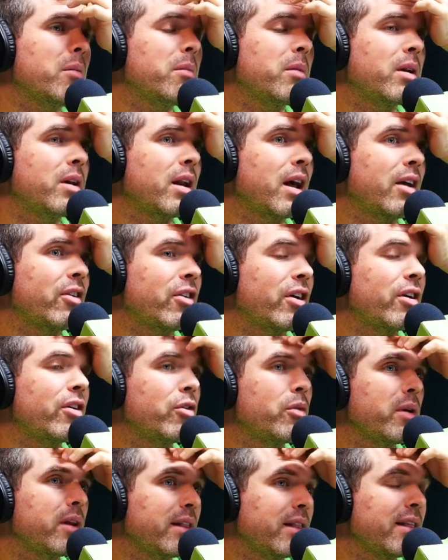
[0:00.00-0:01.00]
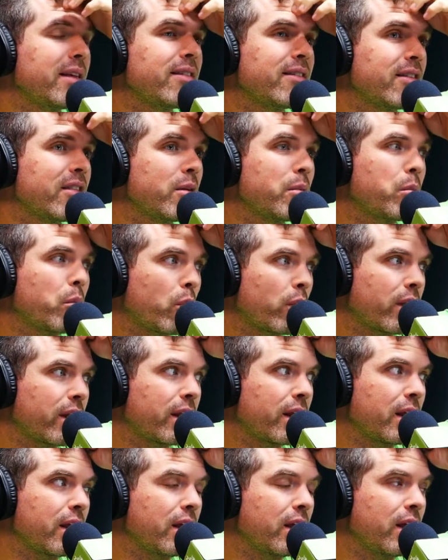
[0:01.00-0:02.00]
And I try to do it at least in the
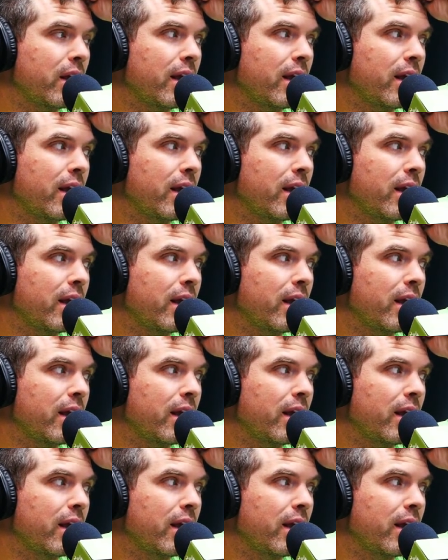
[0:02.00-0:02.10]
morning